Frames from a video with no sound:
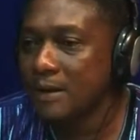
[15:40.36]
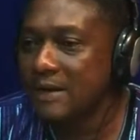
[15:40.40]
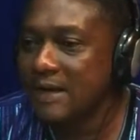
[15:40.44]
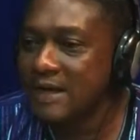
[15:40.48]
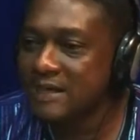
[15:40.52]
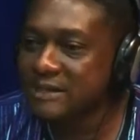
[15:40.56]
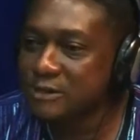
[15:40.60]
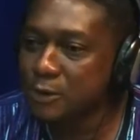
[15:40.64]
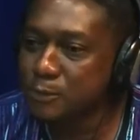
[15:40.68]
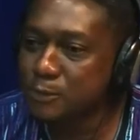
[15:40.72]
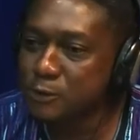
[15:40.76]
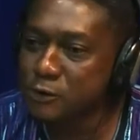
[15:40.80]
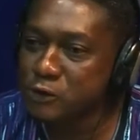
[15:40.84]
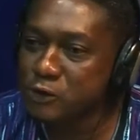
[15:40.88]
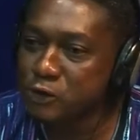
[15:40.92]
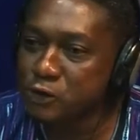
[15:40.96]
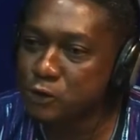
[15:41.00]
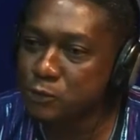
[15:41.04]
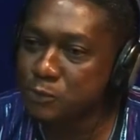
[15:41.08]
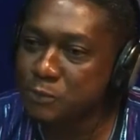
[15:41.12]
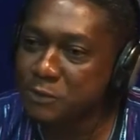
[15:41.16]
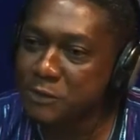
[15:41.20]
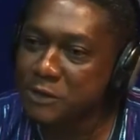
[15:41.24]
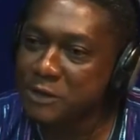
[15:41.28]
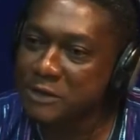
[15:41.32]
They are supposed to
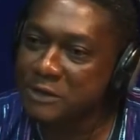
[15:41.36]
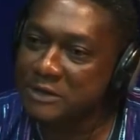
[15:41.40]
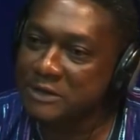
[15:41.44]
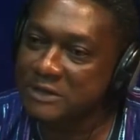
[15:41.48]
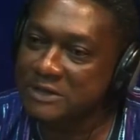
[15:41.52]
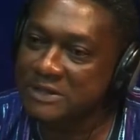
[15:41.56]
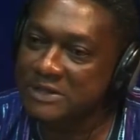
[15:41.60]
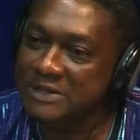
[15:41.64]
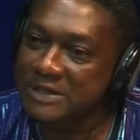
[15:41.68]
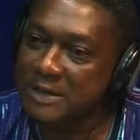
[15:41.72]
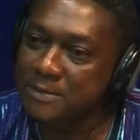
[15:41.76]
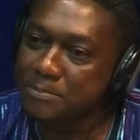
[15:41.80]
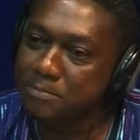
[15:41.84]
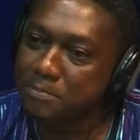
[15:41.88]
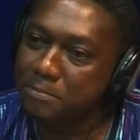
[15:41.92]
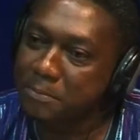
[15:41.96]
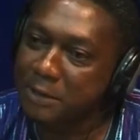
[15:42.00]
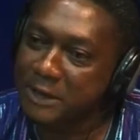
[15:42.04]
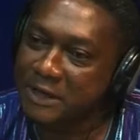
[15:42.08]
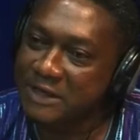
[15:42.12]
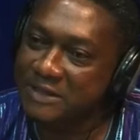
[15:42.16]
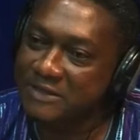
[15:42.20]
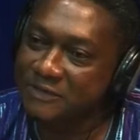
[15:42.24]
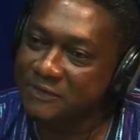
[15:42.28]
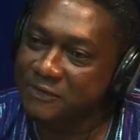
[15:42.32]
be on the same
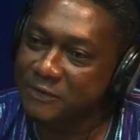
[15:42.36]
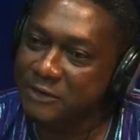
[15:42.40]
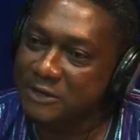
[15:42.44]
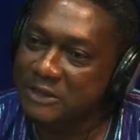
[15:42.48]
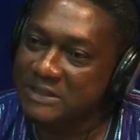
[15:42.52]
page for